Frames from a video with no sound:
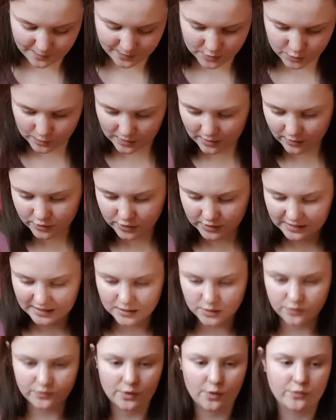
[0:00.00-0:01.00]
as well, so the
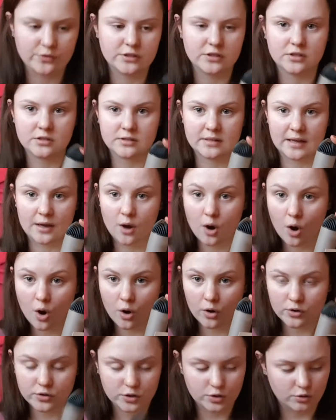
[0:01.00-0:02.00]
end of it obviously doesn't get
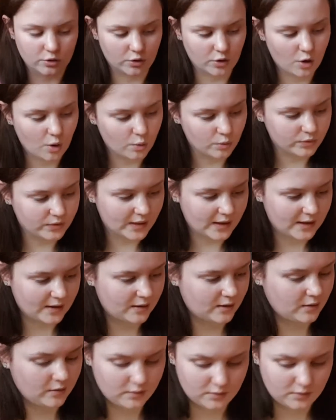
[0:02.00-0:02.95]
hot, so you can hold that.